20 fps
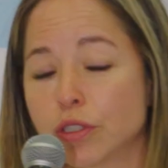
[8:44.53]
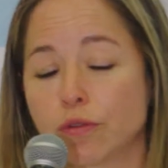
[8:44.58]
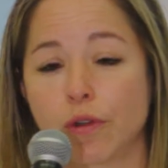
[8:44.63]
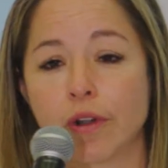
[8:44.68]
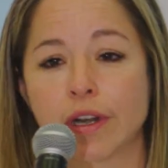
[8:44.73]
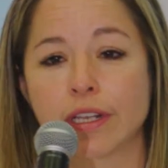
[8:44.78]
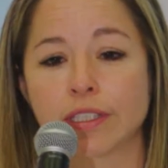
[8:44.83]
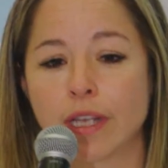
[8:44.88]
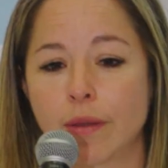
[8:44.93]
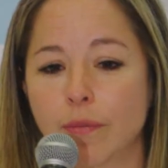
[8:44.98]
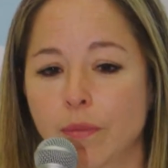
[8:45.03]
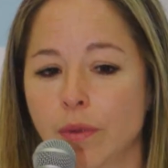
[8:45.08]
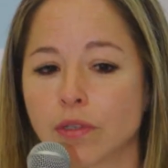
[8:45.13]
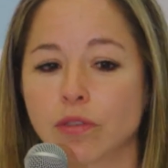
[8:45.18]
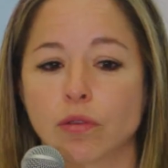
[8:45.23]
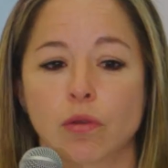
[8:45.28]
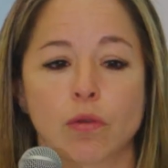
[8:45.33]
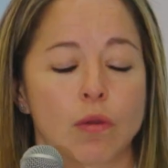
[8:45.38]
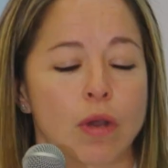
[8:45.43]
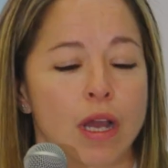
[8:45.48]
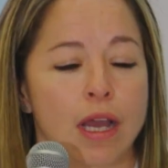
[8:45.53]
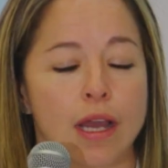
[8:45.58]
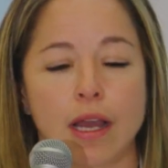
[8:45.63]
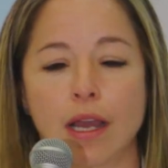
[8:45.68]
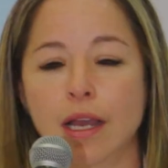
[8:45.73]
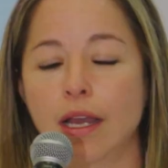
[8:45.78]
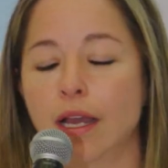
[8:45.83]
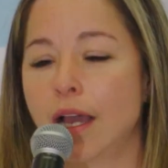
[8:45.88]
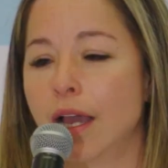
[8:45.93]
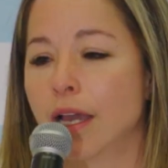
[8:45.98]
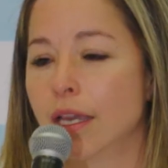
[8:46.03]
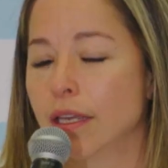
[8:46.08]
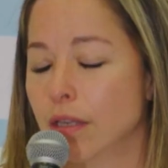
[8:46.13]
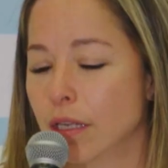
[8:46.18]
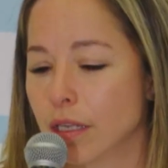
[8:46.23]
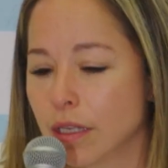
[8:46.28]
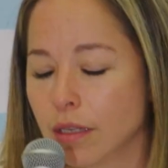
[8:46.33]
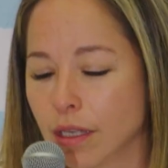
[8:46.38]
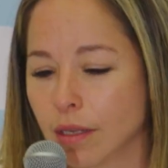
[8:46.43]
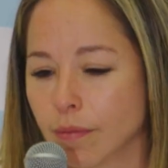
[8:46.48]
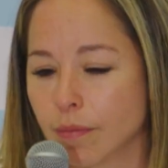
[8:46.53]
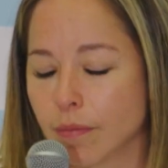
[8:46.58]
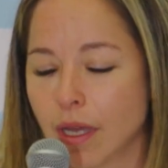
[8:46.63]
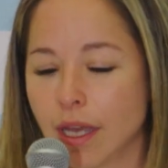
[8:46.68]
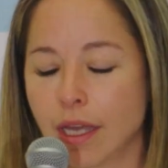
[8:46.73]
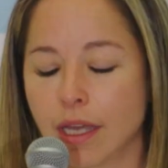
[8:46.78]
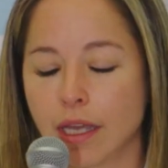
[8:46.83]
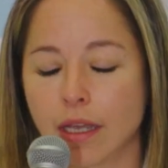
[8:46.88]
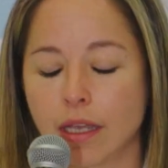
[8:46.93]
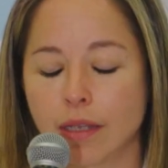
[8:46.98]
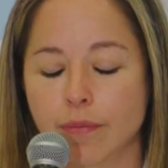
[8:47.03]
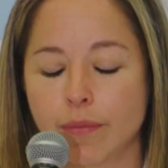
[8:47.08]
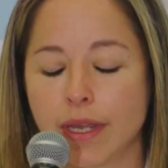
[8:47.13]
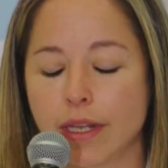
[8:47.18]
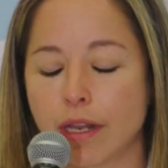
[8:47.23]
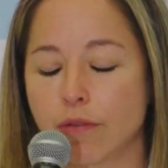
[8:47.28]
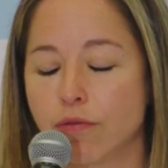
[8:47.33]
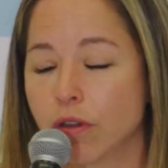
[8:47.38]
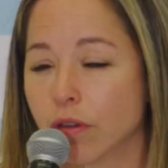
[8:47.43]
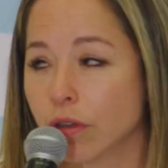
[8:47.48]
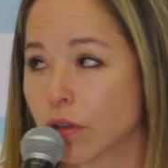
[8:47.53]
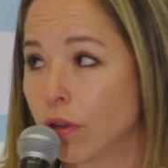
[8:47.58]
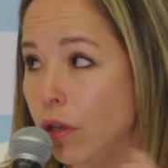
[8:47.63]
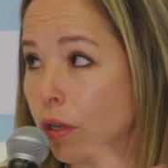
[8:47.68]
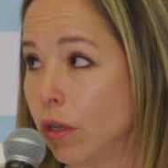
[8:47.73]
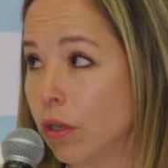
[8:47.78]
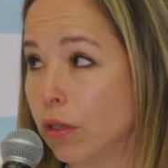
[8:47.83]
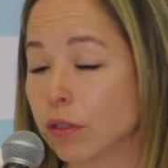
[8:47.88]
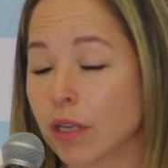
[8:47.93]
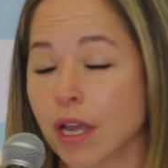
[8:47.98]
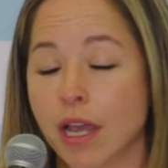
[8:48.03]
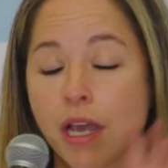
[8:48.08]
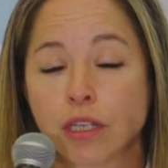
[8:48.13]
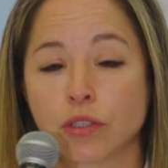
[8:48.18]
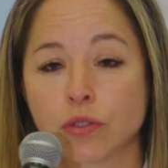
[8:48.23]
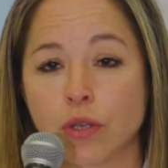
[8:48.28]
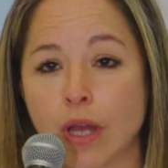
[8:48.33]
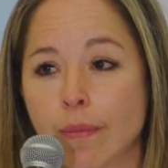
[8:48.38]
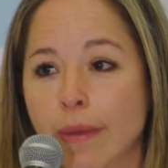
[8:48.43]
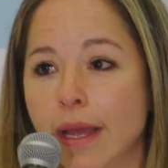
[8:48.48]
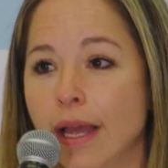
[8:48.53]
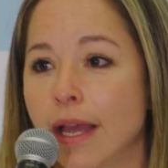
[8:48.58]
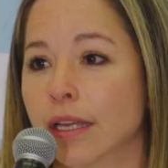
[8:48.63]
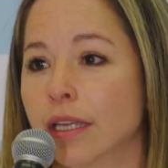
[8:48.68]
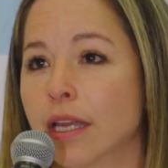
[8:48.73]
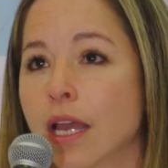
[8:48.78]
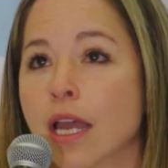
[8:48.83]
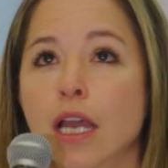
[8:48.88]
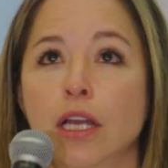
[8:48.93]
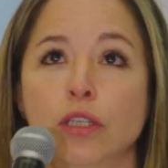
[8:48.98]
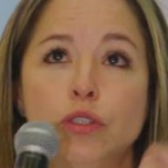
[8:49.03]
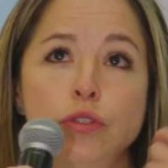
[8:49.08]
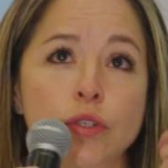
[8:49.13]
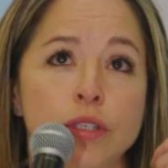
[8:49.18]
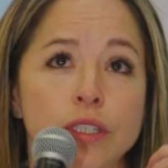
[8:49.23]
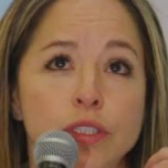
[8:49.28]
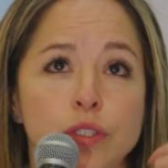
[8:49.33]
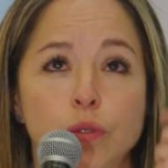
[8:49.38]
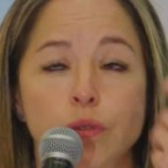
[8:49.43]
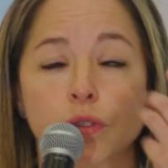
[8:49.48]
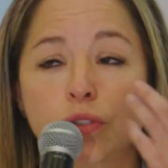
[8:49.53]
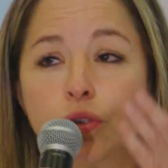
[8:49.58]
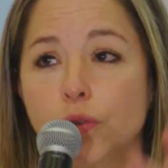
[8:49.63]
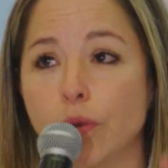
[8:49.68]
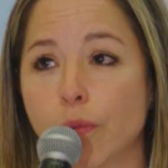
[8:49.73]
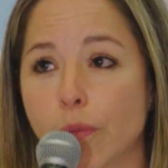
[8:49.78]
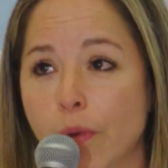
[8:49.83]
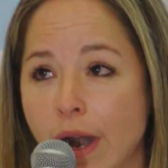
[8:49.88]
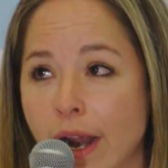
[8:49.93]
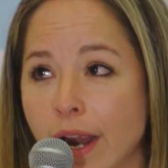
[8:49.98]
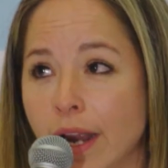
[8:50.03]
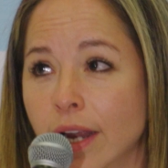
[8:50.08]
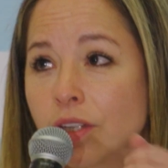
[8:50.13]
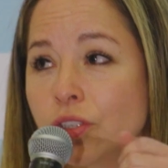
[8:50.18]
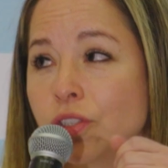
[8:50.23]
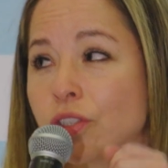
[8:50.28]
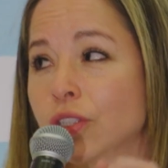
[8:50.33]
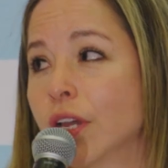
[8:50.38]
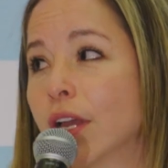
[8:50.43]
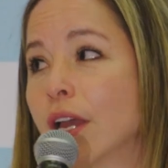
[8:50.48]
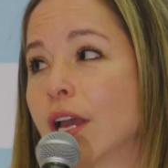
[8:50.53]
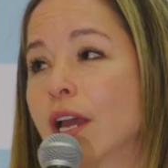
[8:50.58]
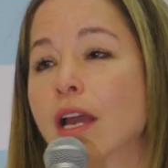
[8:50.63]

For example, I made a phone call to a bank. You need to go to the branch.